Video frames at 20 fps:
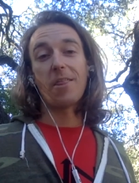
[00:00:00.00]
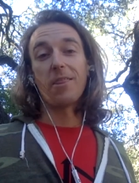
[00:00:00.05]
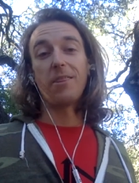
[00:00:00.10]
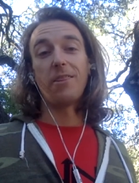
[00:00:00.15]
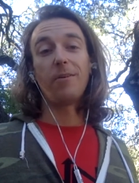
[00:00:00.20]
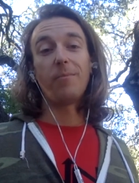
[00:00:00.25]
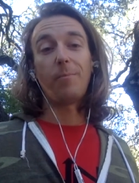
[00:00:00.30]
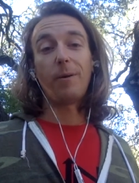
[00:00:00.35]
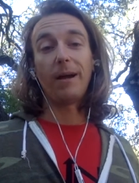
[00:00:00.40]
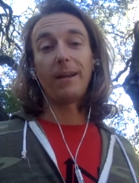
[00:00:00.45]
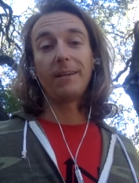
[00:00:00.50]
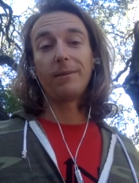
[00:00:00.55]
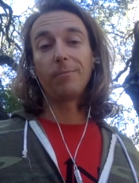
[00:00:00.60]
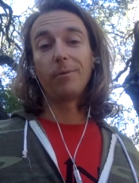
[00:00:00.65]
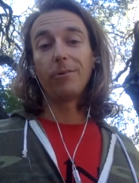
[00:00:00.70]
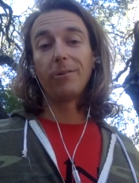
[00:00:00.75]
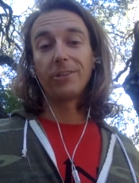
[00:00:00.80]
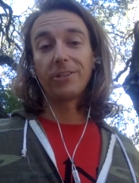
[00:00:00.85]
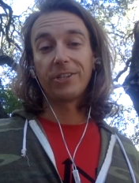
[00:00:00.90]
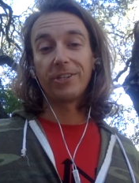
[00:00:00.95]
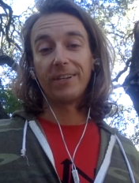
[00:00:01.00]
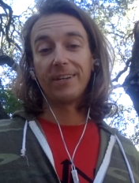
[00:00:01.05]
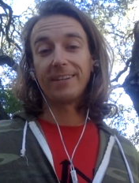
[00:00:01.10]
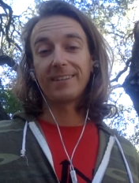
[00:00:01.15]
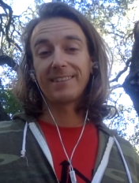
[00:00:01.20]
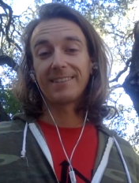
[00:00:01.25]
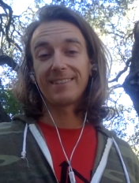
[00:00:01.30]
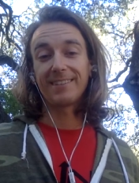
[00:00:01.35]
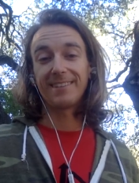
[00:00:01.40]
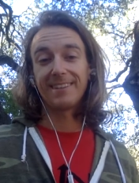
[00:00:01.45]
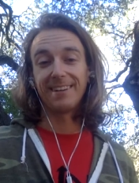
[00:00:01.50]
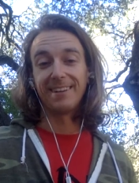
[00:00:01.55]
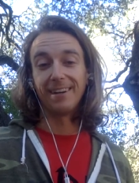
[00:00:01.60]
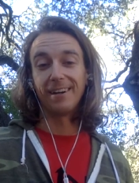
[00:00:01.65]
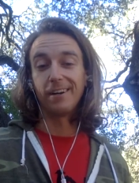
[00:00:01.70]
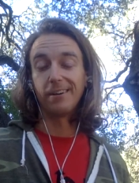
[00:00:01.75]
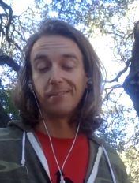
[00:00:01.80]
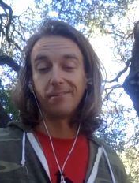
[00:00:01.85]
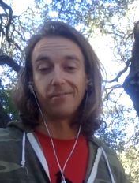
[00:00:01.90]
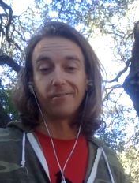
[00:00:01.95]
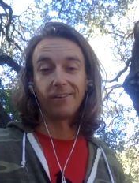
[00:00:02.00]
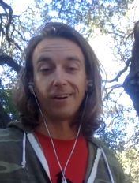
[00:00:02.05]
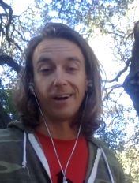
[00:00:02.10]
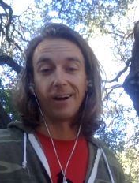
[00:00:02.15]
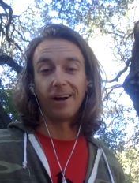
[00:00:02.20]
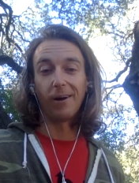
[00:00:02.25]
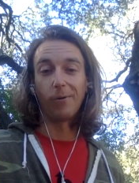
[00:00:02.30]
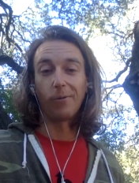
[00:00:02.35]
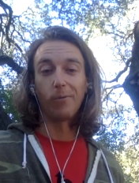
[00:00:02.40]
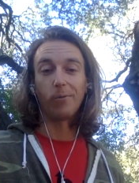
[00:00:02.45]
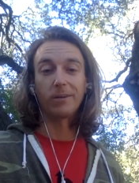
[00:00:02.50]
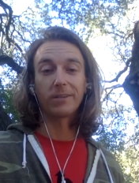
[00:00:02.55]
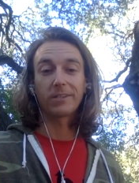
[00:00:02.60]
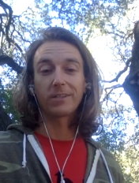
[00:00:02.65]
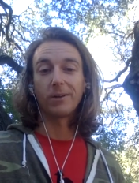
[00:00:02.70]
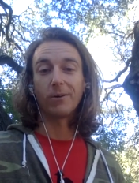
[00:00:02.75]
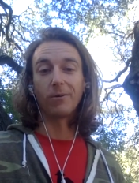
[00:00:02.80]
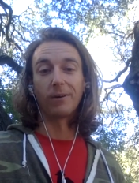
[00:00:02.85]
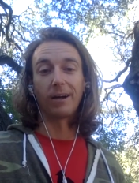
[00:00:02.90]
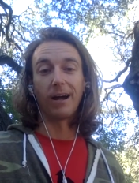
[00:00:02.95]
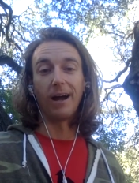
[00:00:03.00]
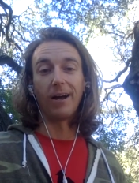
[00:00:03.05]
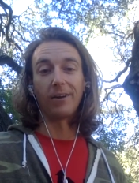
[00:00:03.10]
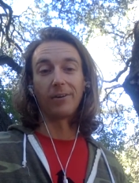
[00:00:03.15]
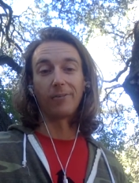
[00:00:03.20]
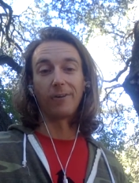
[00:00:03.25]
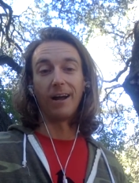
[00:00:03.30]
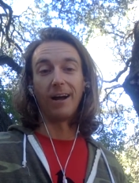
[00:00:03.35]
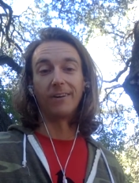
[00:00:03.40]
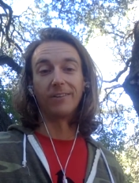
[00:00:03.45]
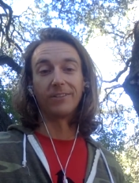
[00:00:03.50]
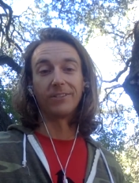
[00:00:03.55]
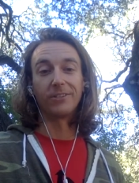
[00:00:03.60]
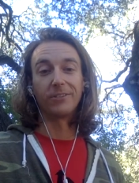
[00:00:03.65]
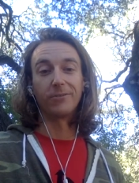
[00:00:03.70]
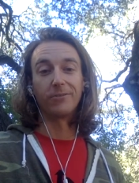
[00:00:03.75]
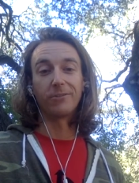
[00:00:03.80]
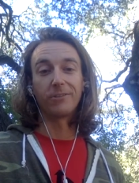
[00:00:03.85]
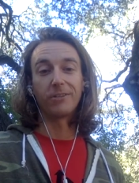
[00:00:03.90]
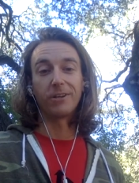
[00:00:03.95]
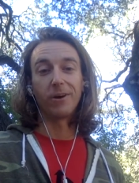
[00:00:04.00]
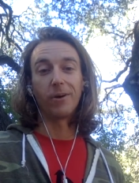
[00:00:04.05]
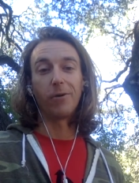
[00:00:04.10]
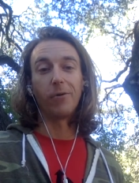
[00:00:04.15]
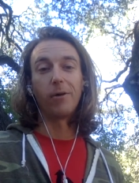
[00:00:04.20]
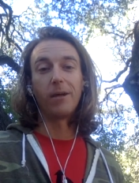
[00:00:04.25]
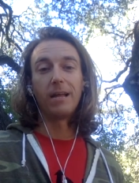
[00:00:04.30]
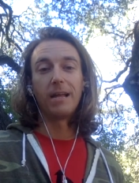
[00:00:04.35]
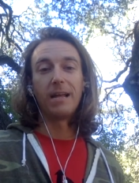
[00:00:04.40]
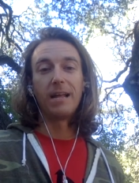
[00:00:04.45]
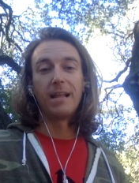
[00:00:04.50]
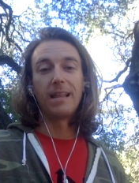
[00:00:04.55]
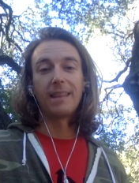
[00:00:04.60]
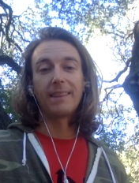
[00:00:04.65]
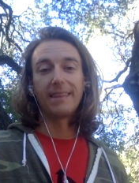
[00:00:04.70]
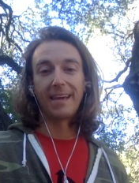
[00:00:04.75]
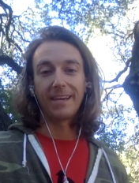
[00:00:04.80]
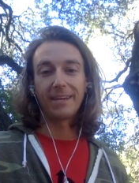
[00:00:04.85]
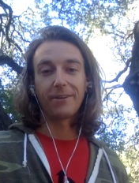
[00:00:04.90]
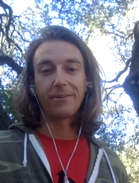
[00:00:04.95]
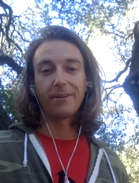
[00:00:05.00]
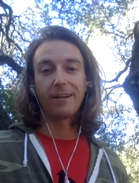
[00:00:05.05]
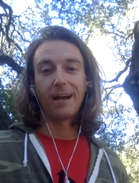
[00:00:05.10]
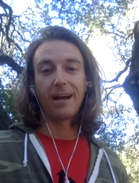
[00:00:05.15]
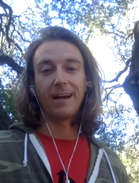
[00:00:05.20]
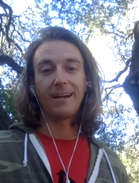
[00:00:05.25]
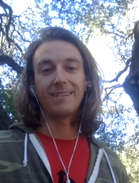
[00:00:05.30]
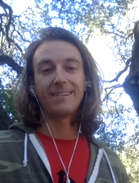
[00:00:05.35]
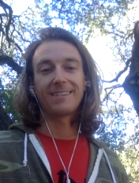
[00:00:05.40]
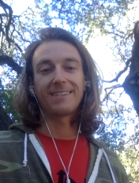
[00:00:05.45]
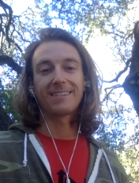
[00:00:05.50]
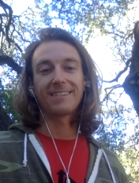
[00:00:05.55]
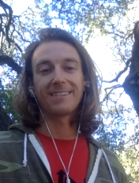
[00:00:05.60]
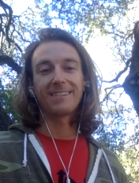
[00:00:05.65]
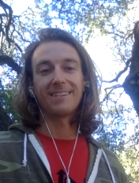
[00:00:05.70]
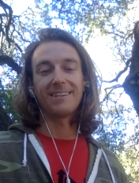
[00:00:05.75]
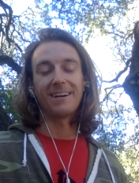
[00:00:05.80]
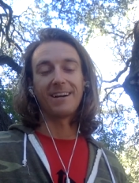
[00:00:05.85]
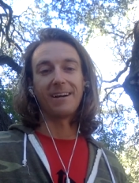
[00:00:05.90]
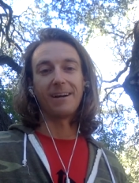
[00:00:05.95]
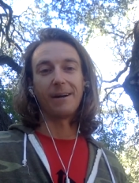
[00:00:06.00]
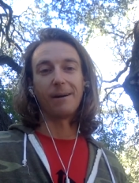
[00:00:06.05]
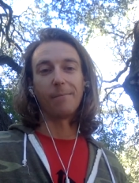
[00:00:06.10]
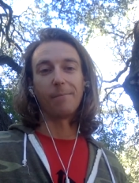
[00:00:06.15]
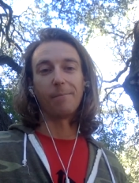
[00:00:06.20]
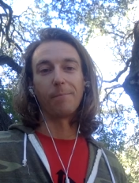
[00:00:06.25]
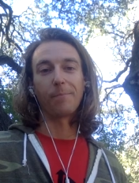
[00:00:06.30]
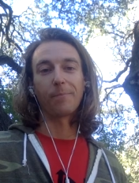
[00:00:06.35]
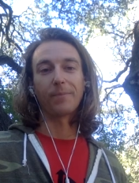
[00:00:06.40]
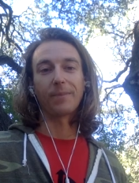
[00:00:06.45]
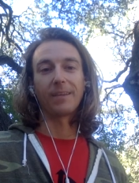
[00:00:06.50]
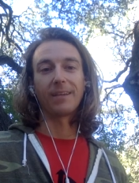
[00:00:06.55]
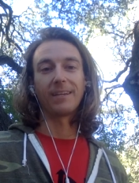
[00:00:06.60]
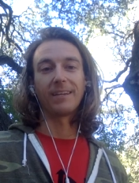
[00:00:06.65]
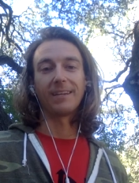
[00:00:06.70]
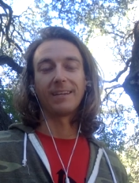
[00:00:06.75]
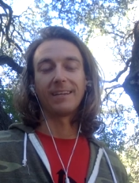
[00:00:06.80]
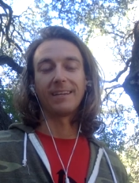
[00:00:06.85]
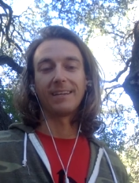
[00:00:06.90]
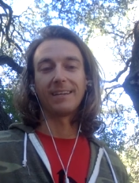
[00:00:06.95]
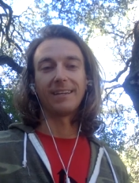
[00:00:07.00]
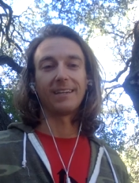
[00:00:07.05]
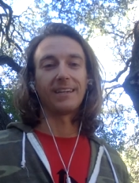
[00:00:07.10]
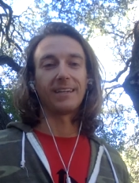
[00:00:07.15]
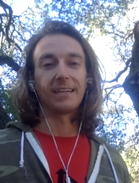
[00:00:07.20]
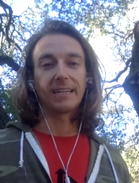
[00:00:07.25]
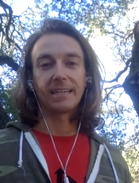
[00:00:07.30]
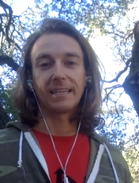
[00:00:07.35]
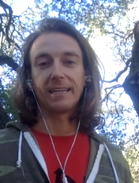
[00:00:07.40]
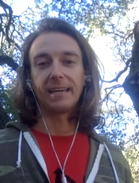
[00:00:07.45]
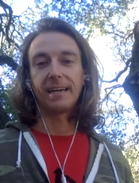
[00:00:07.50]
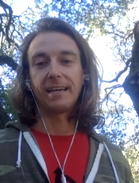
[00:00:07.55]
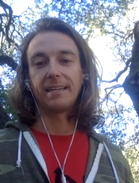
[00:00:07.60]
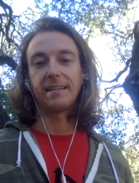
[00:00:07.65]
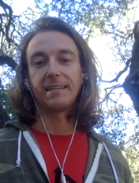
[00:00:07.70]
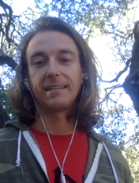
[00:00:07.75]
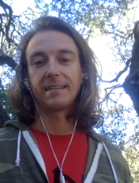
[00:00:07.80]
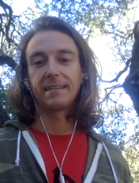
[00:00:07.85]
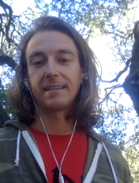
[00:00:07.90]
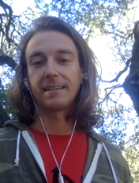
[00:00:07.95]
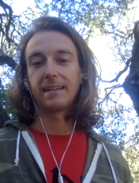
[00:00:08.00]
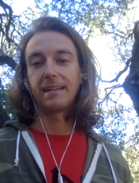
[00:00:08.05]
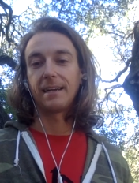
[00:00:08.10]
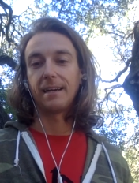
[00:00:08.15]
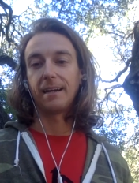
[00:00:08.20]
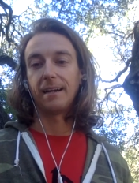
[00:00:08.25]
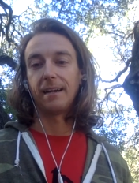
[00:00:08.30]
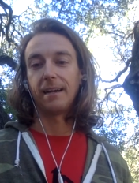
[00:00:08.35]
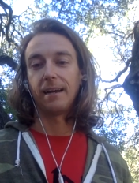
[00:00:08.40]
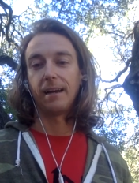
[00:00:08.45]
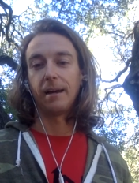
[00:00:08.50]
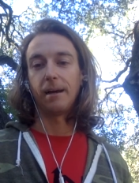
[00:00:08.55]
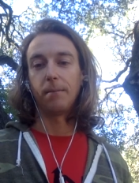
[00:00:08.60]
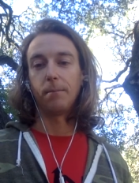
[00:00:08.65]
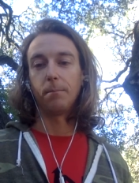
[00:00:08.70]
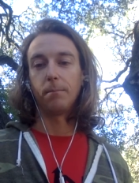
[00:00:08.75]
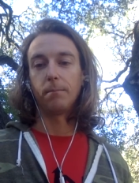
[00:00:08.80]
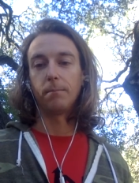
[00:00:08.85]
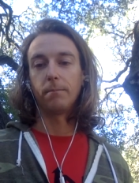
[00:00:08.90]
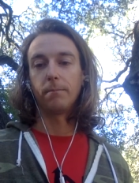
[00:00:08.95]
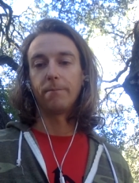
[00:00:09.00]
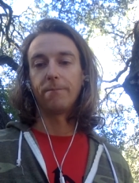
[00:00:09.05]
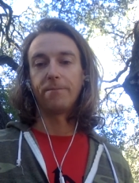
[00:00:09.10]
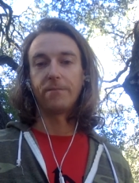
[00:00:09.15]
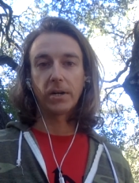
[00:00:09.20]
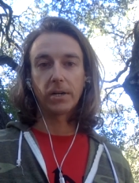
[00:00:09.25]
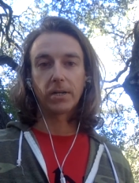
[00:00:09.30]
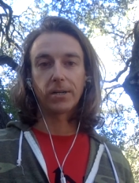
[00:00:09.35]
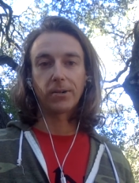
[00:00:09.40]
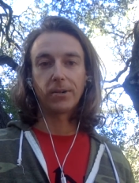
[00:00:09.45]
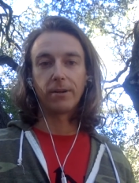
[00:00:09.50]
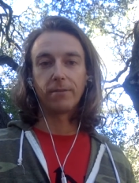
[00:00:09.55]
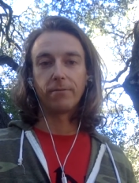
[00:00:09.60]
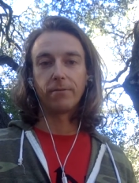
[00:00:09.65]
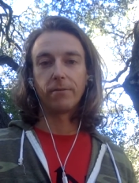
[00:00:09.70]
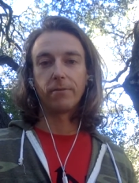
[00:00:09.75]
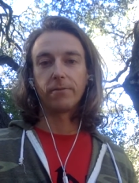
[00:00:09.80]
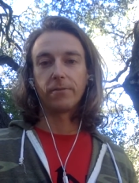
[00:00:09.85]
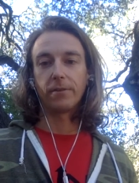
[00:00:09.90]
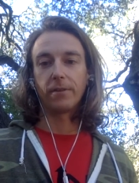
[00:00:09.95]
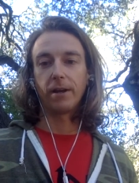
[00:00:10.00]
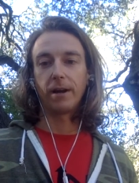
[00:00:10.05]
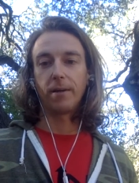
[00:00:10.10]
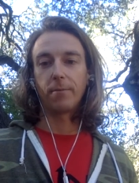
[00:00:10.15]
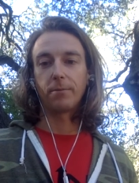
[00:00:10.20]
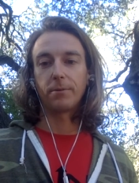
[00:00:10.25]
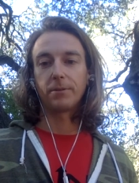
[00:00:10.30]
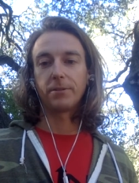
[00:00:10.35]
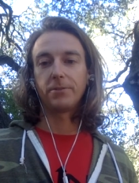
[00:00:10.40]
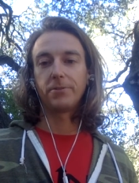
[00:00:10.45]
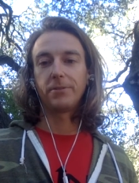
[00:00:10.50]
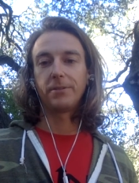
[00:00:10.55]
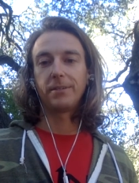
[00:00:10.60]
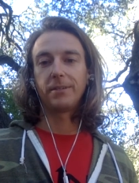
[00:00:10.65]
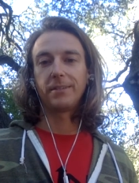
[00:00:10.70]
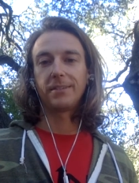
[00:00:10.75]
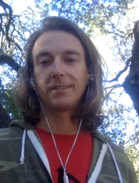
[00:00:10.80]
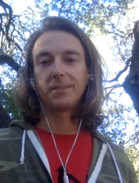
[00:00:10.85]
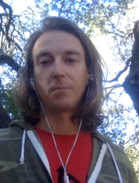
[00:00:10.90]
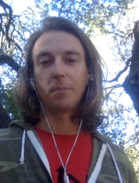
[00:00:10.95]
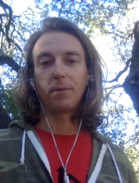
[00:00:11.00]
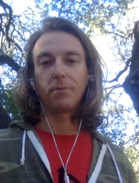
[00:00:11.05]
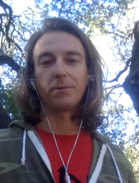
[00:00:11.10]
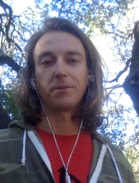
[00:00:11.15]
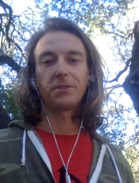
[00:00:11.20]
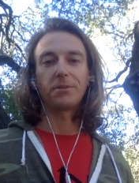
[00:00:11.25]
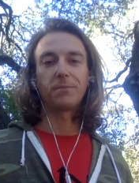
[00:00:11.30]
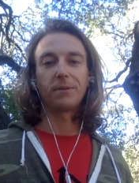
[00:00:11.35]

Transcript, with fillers: the petty bullshit of uh, what's going on around you. So thank you guys. Um, again, I, am very grateful for the opportunity to be able to